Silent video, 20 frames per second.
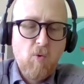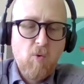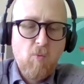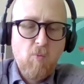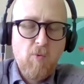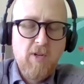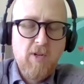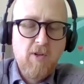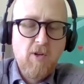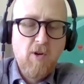
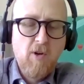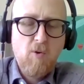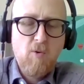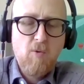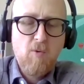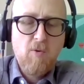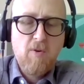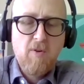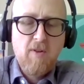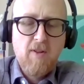We
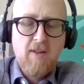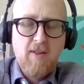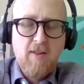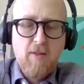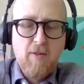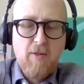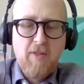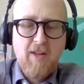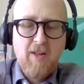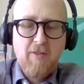know
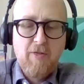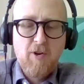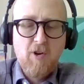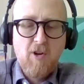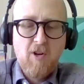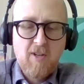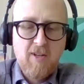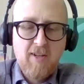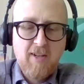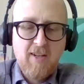that they're
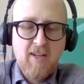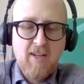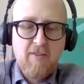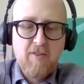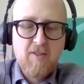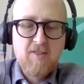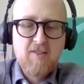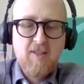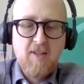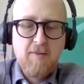not going to get
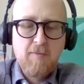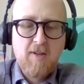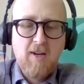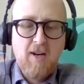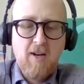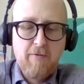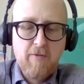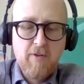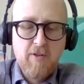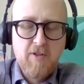the same
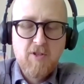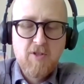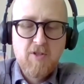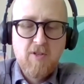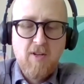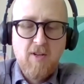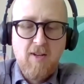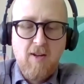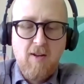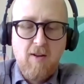
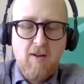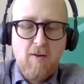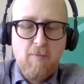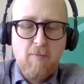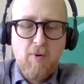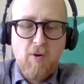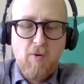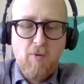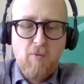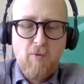coverage,
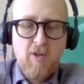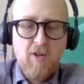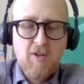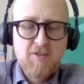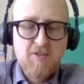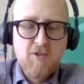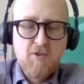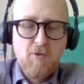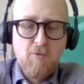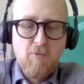but we
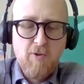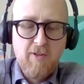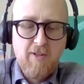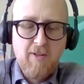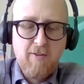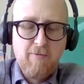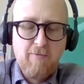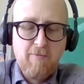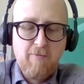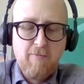also don't
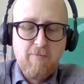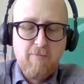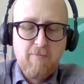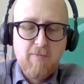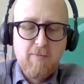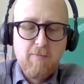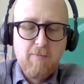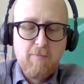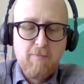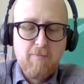really
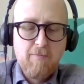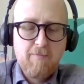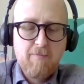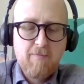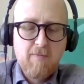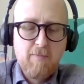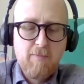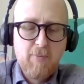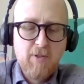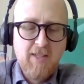
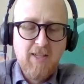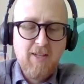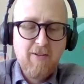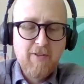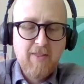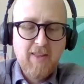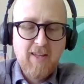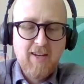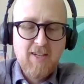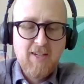
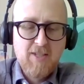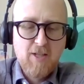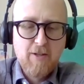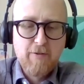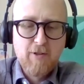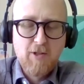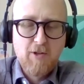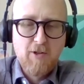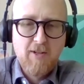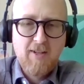believe in that idea
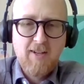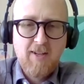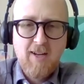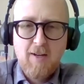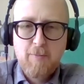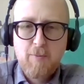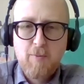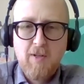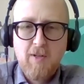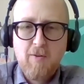of a learning
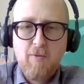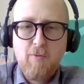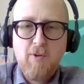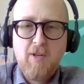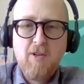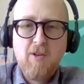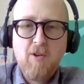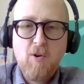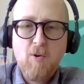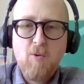gap.
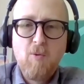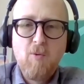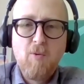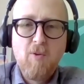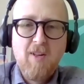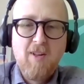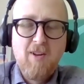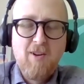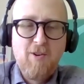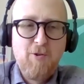We know
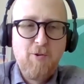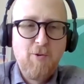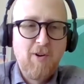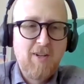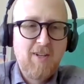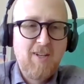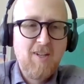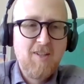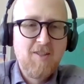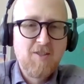who our
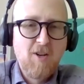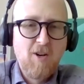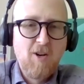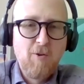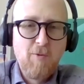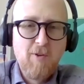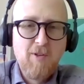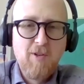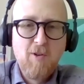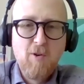kids are, and
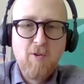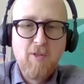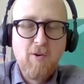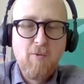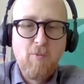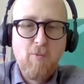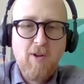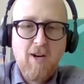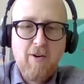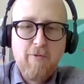we know that
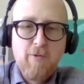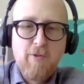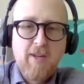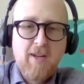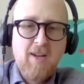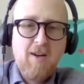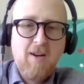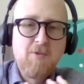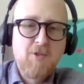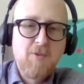whenever they
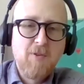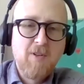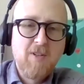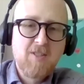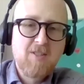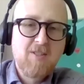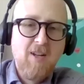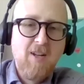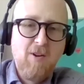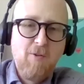come to
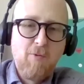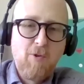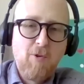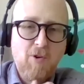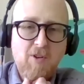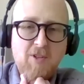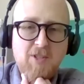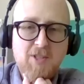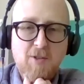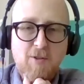us, we're
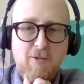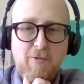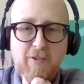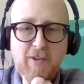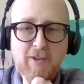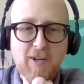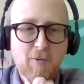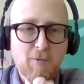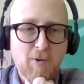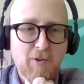going to
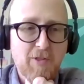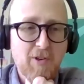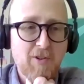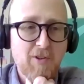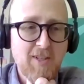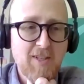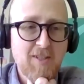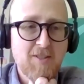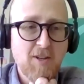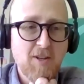figure out what their
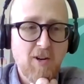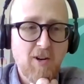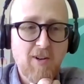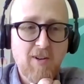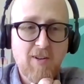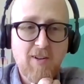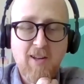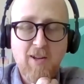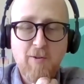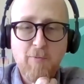needs are
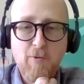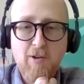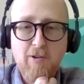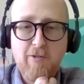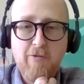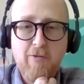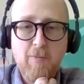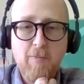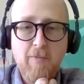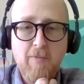and work
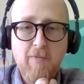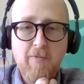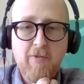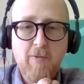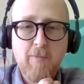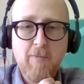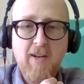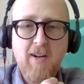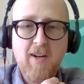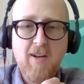from
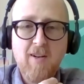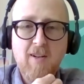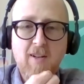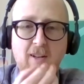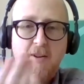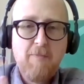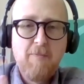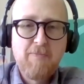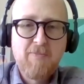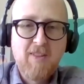there.
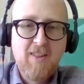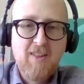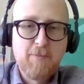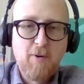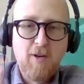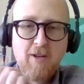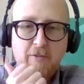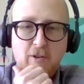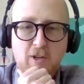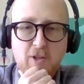That's
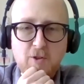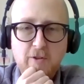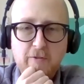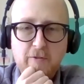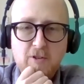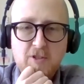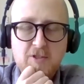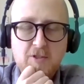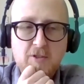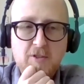part of our
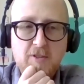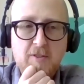universal